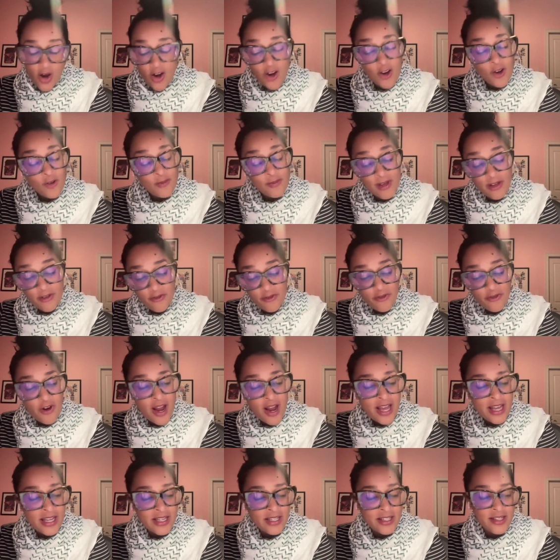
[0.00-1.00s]
"Oh, my
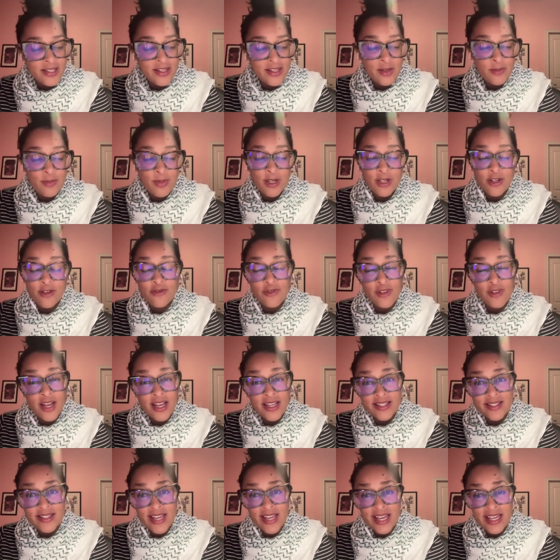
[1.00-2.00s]
friend," the
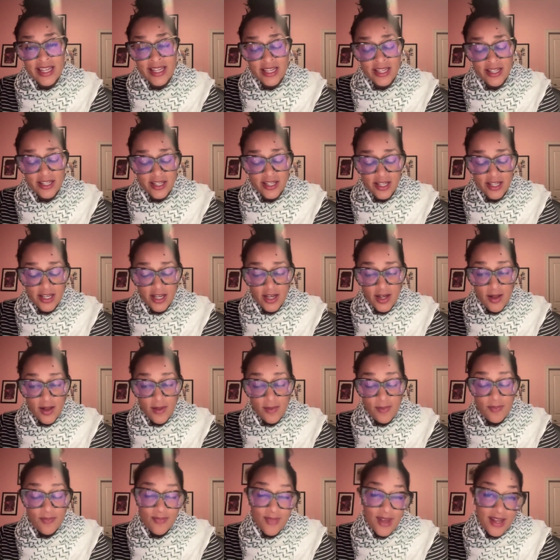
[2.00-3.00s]
butterfly said,
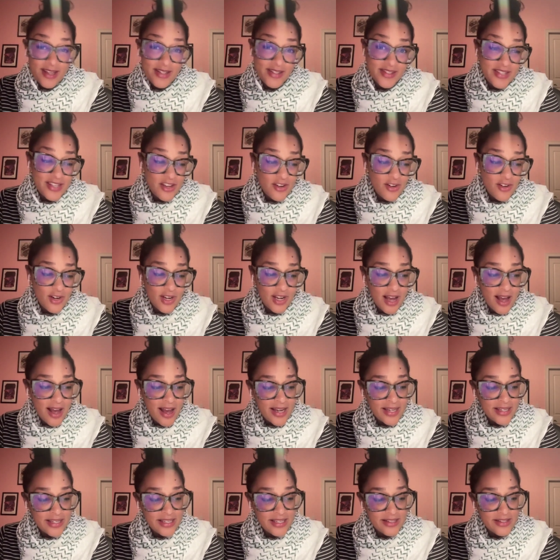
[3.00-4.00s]
"I see your
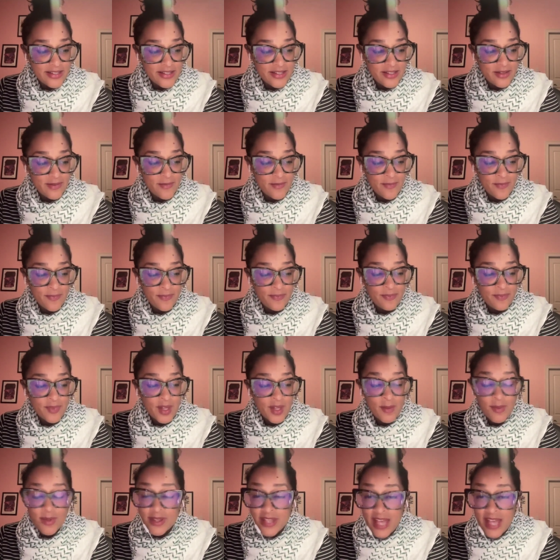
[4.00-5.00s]
kindness,
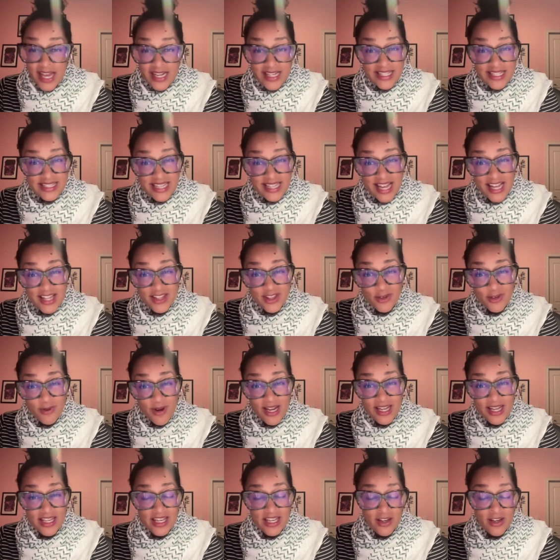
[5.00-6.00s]
but that is not
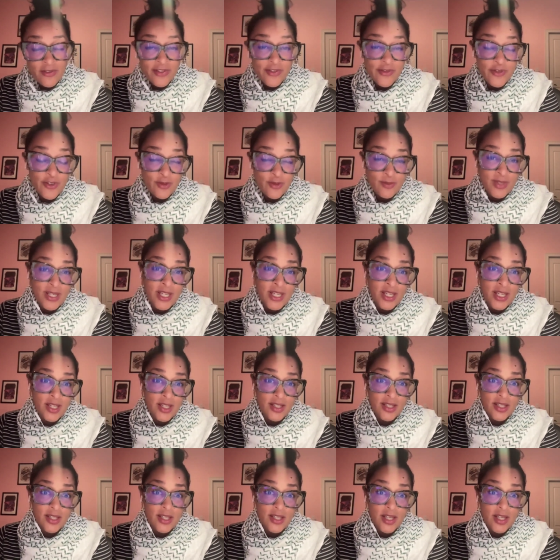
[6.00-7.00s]
the right gift for
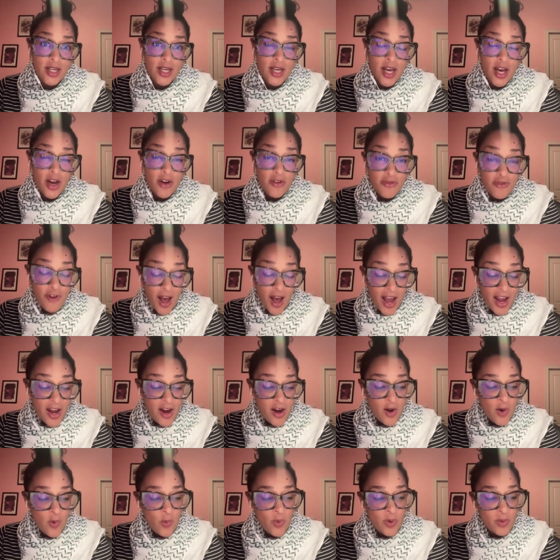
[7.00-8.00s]
me. A
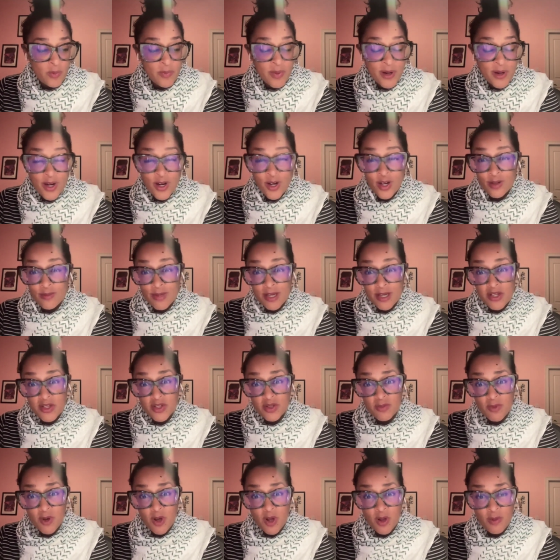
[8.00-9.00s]
fire would burn
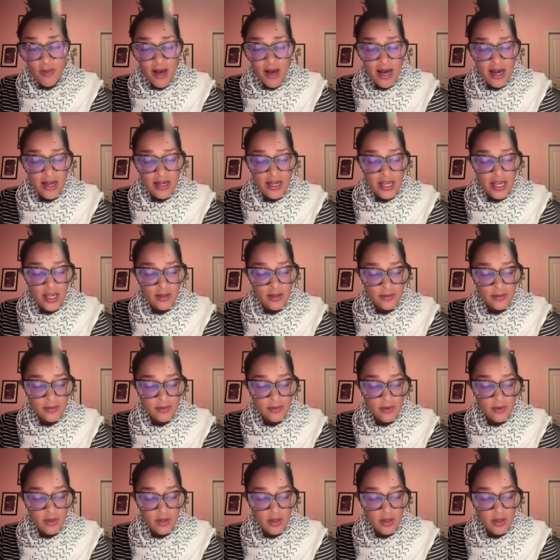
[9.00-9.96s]
my small body."